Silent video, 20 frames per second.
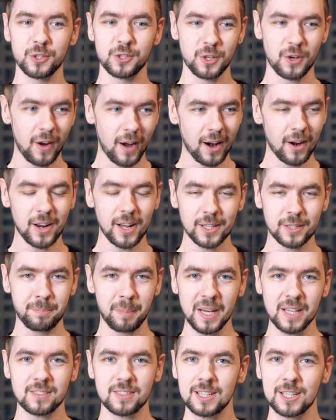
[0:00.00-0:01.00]
so aren't I
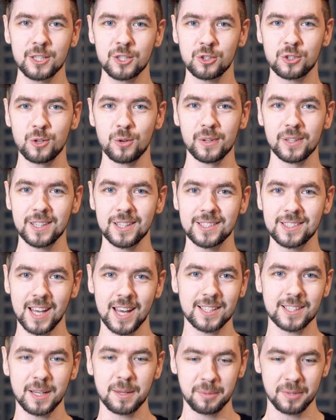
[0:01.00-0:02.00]
basically just doing the exact same